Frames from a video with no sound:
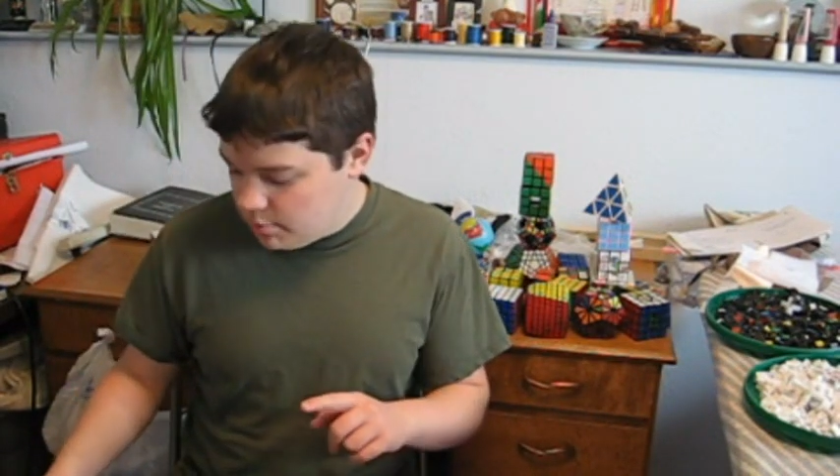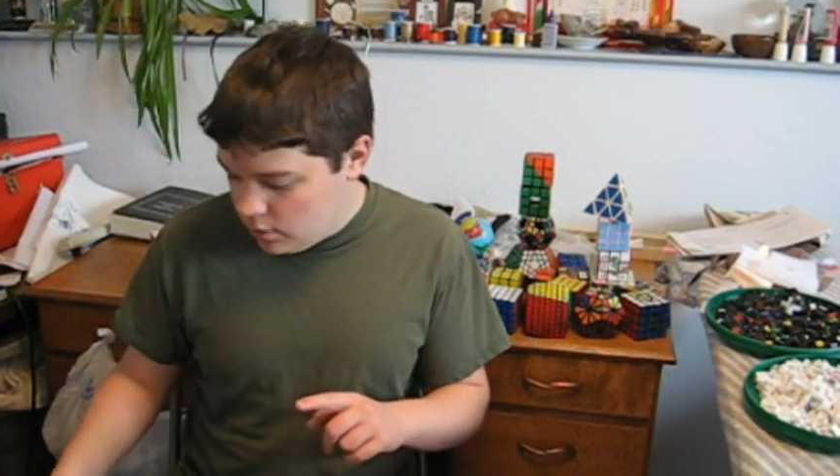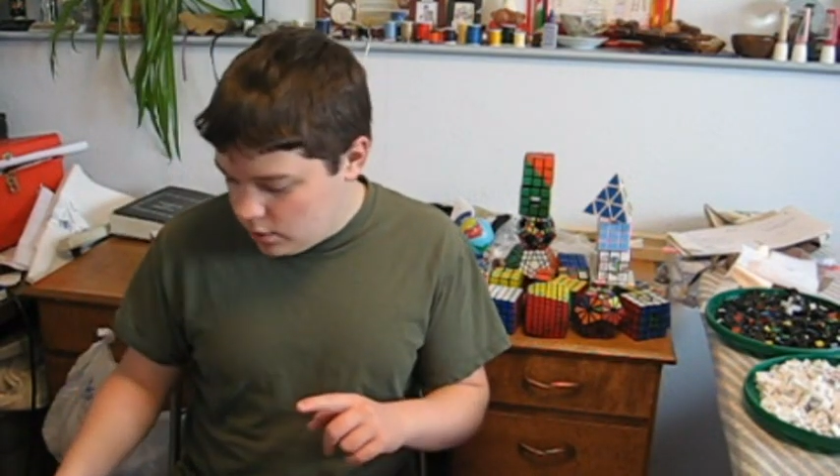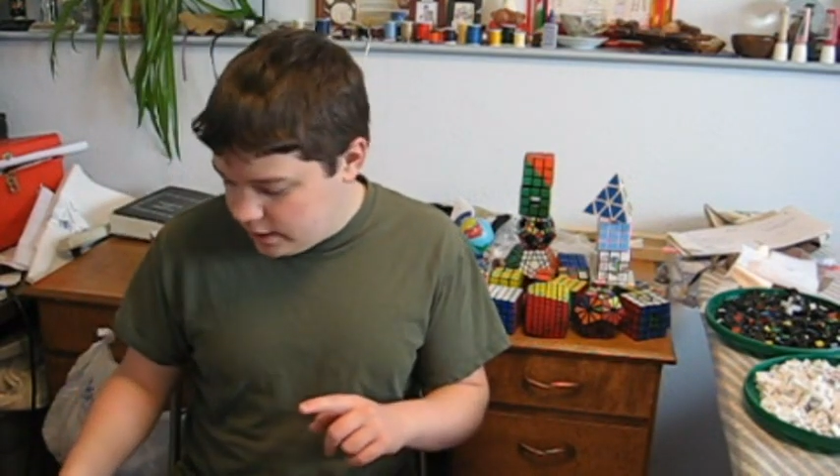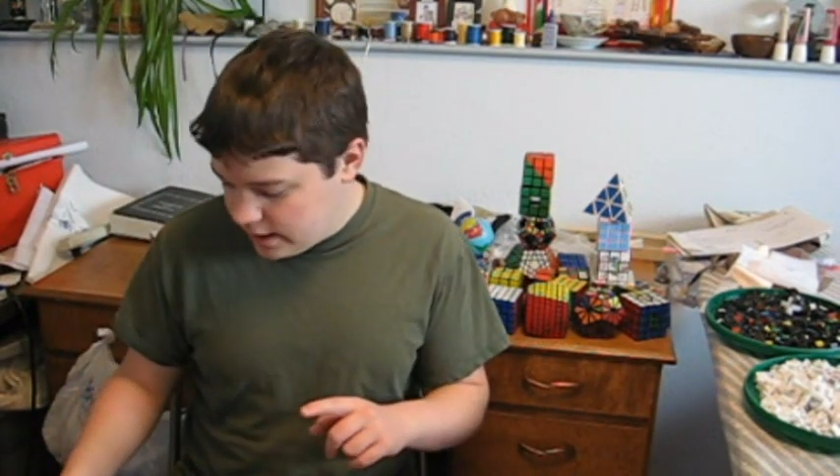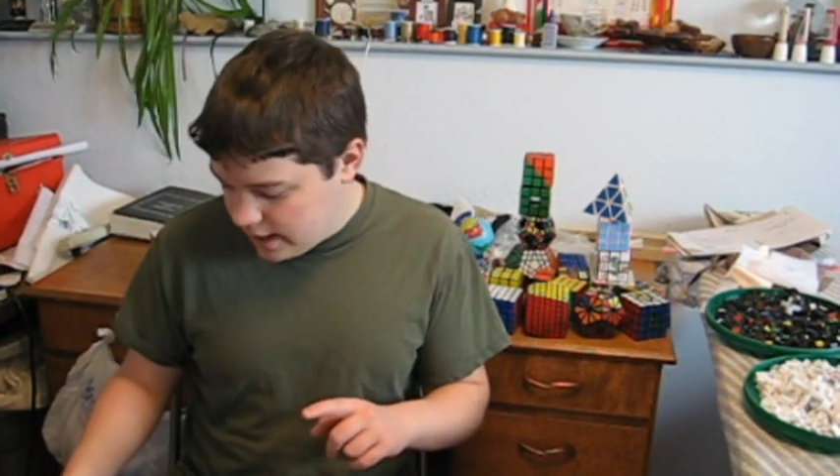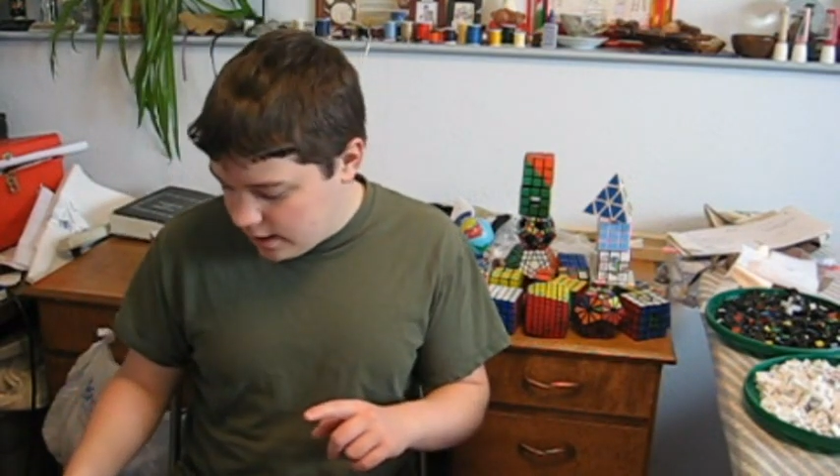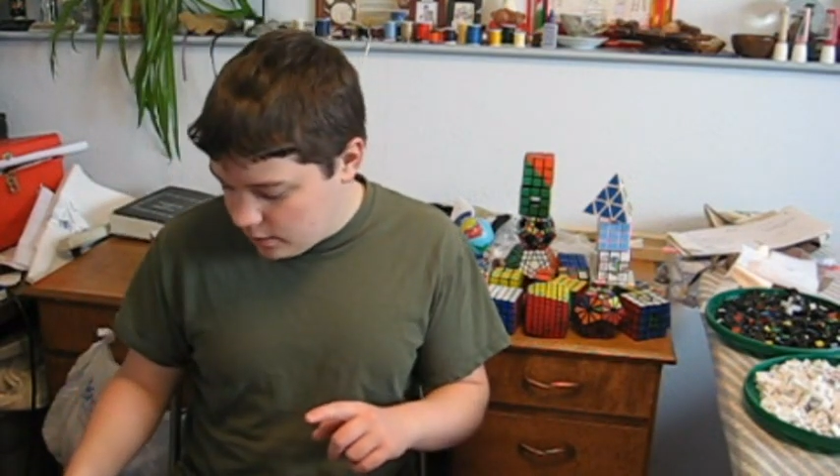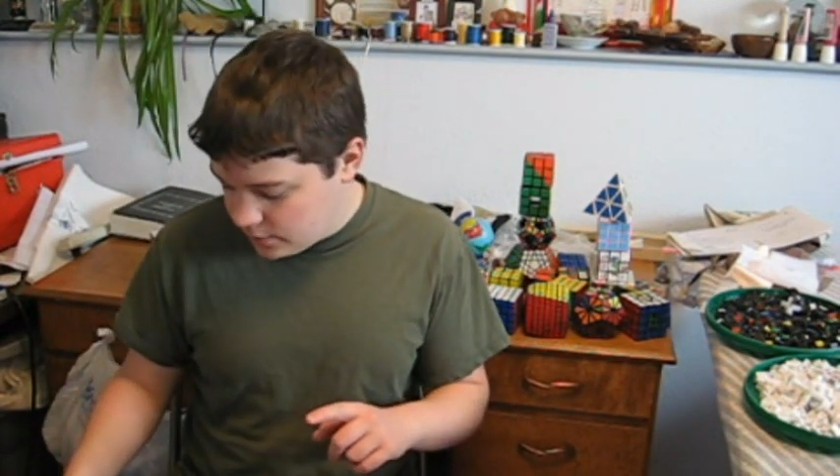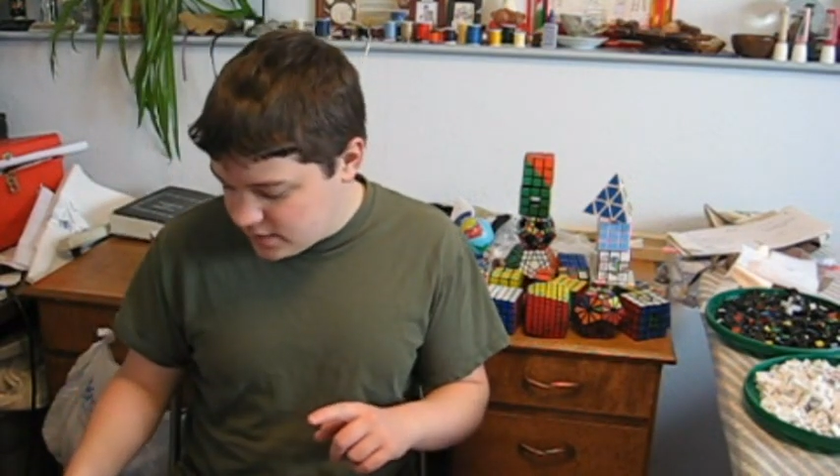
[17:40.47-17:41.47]
point
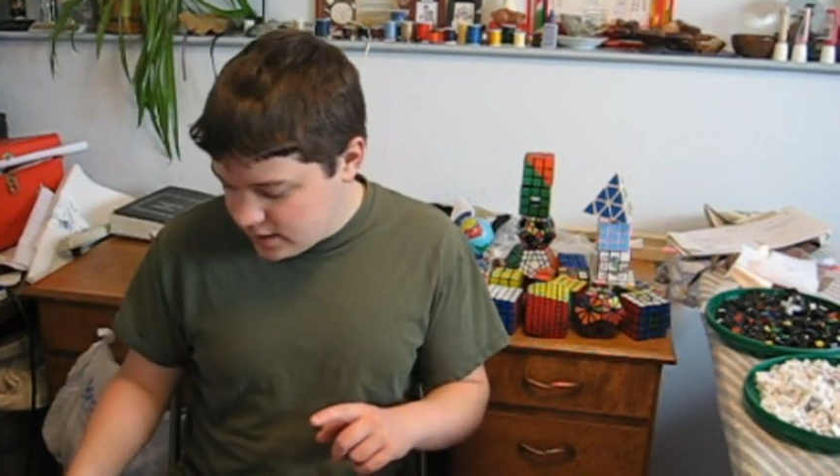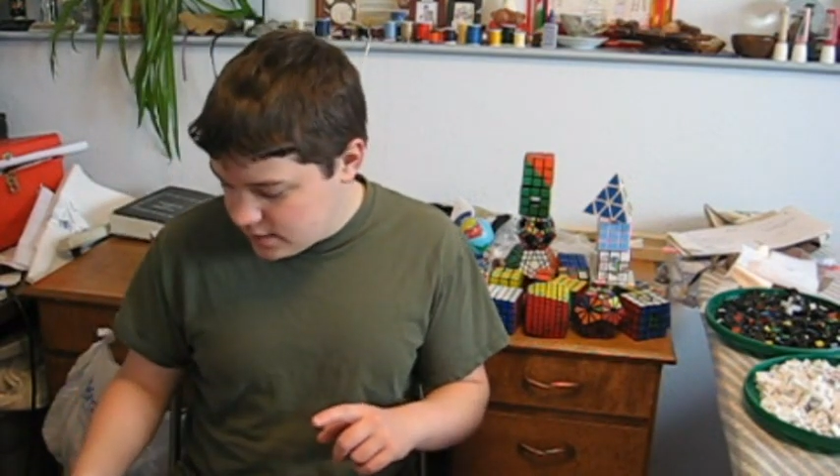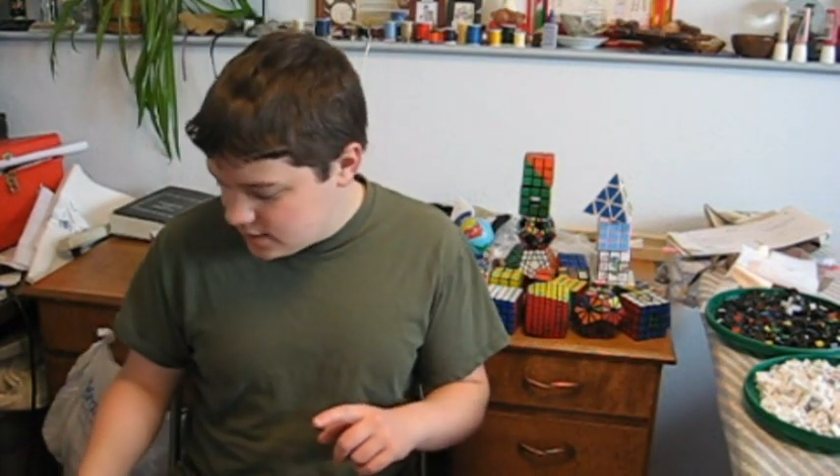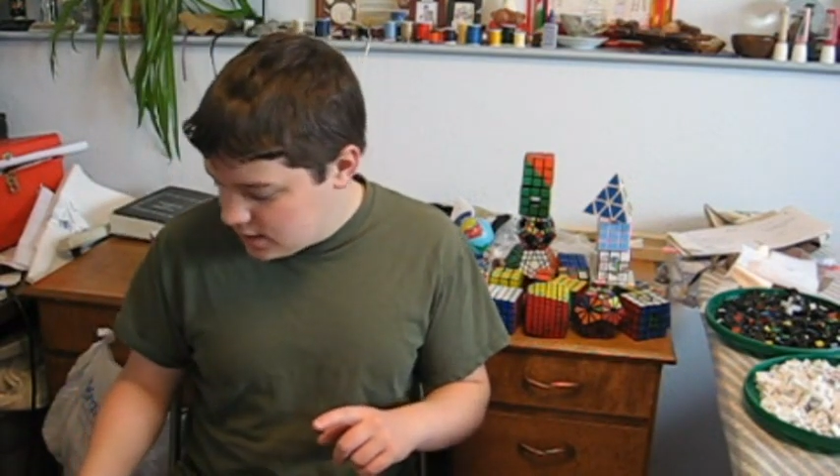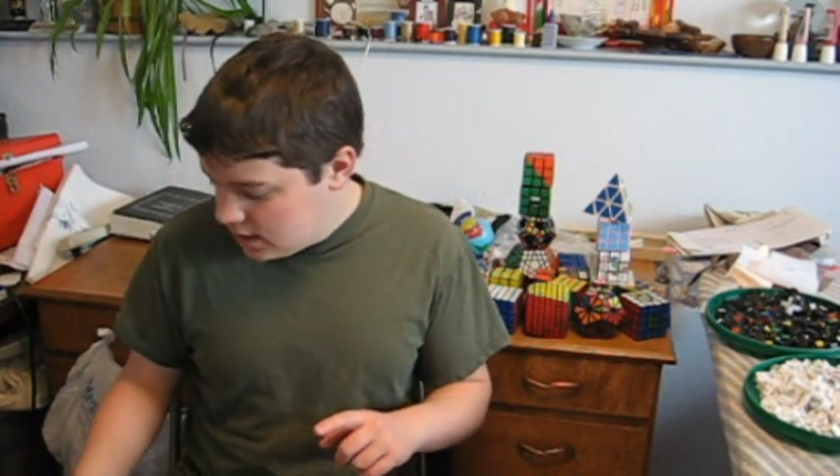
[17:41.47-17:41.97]
out is